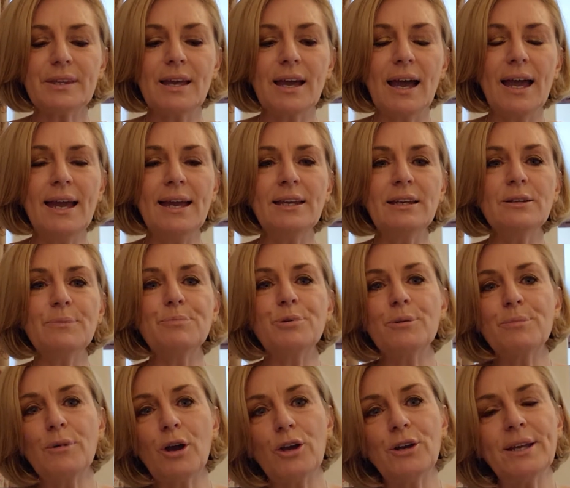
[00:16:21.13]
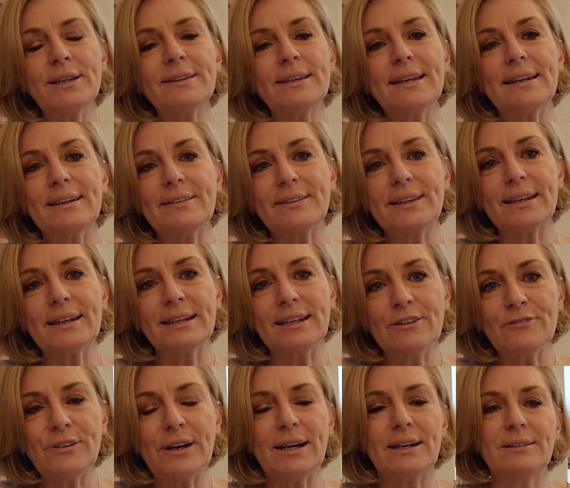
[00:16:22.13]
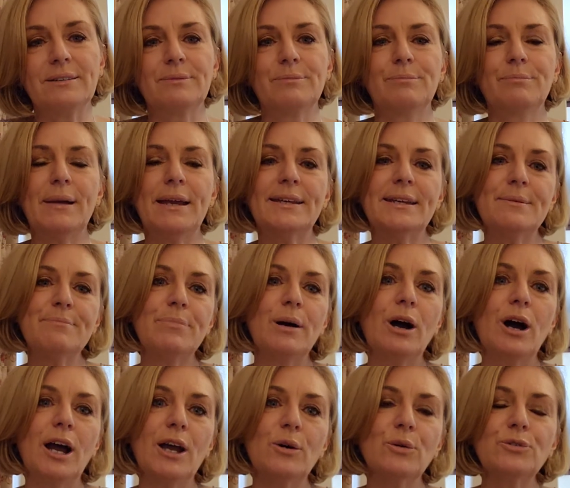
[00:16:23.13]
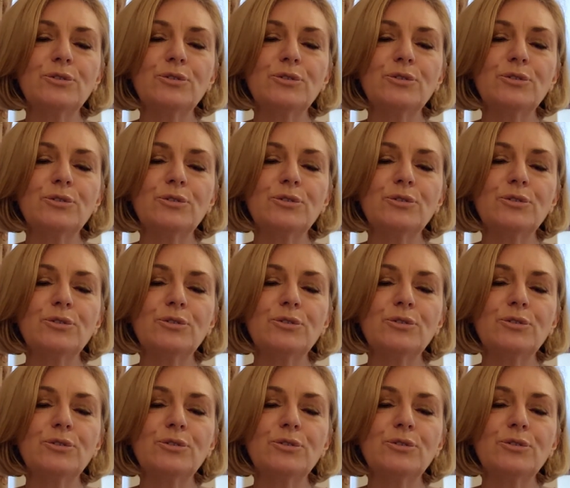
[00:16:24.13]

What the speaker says: And promoting the liver, making bile.